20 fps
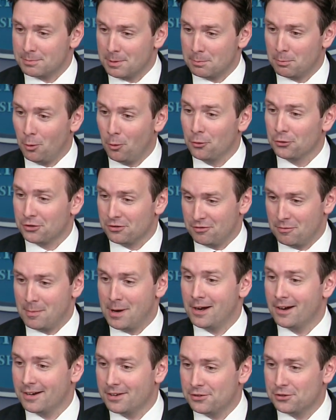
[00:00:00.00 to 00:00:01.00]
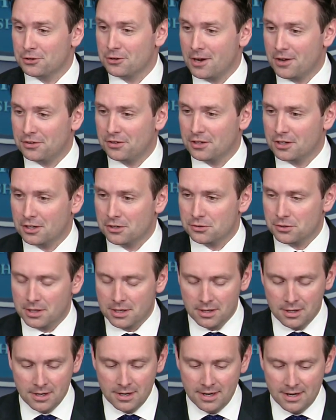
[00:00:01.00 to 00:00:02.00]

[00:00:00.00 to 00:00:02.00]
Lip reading: but polls of Americans across the country,